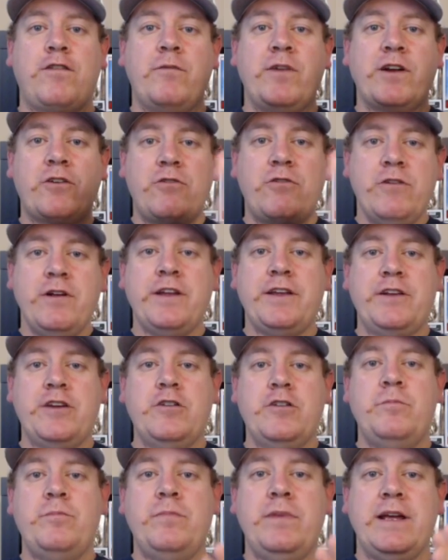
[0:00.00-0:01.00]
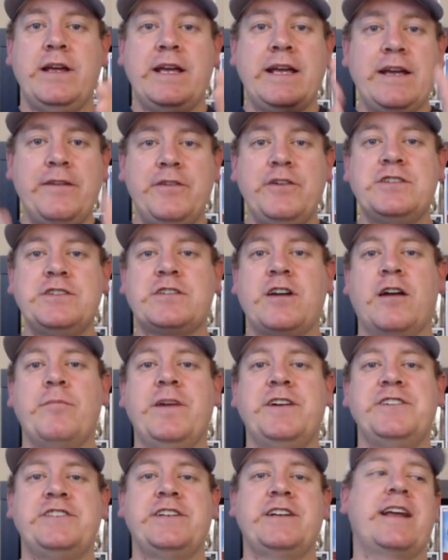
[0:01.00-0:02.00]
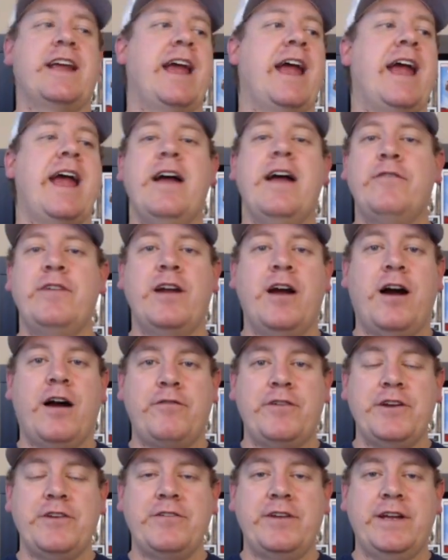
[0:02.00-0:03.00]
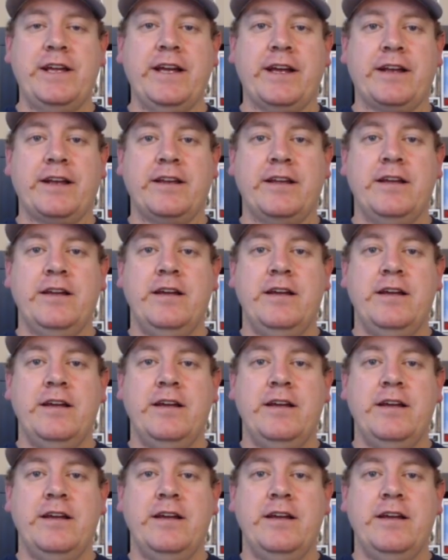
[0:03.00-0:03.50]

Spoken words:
recruiting you if you start mentioning every offer you get.